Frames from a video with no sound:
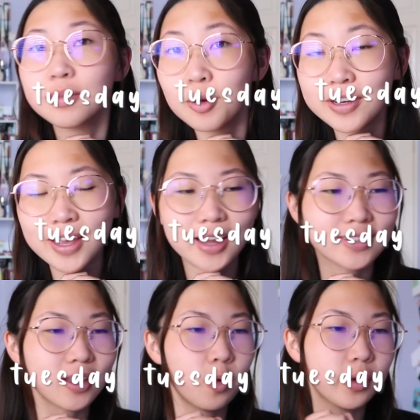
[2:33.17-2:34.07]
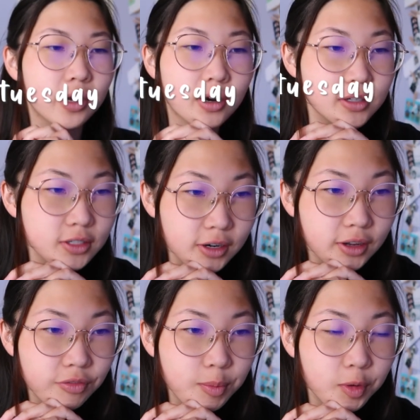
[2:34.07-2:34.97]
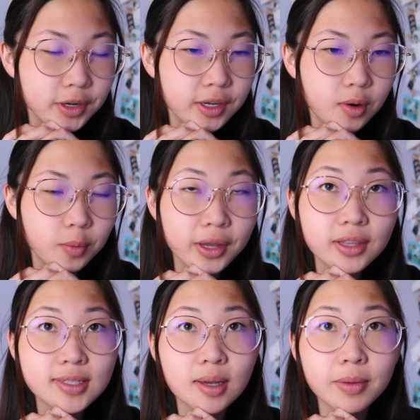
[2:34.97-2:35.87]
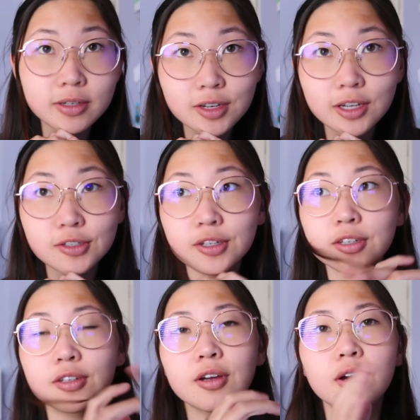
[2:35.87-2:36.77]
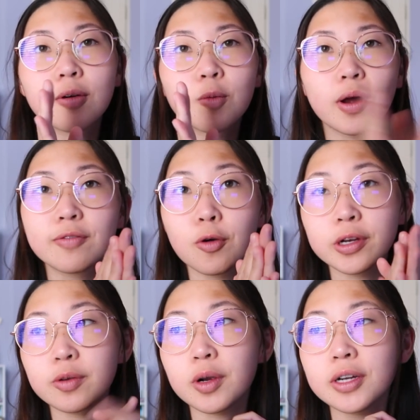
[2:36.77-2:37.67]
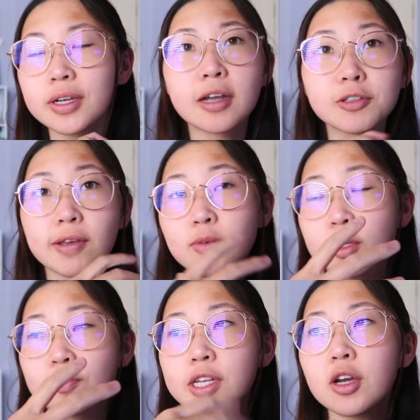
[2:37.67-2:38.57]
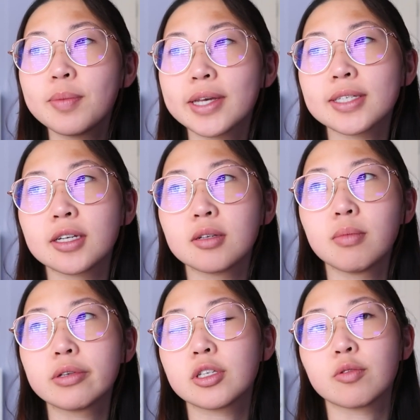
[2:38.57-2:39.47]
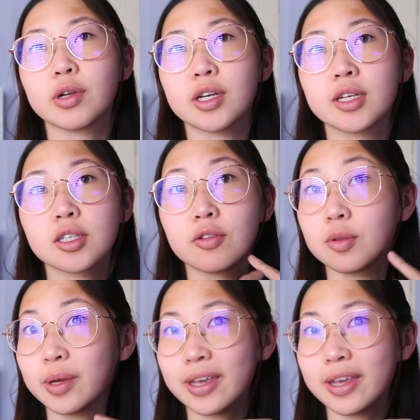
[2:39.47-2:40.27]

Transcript: Good morning guys. We are starting off the morning with some education 140 work. I just have to watch video because I did most of the readings over the